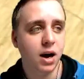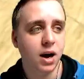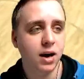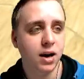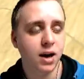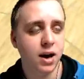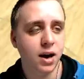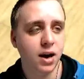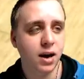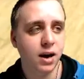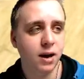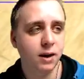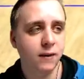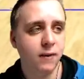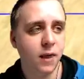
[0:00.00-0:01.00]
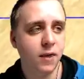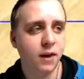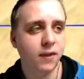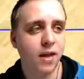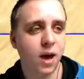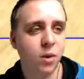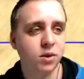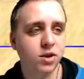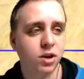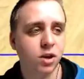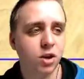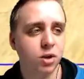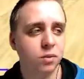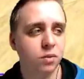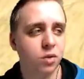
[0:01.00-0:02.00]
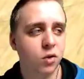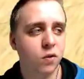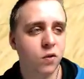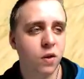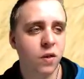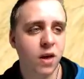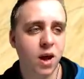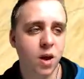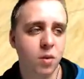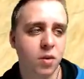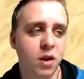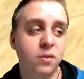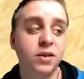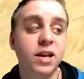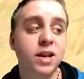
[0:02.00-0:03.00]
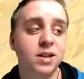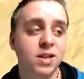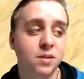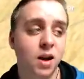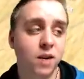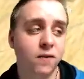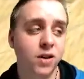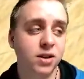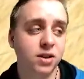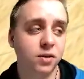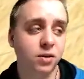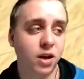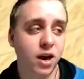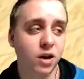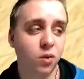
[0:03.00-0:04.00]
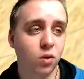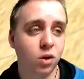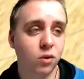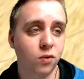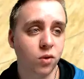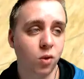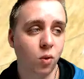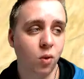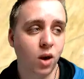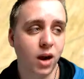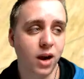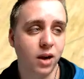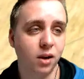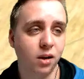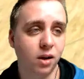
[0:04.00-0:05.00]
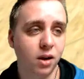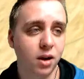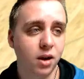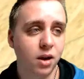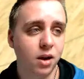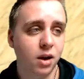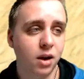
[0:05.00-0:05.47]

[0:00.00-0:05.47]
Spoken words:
I think that was a good move for them. They've needed some offensive line work for a while.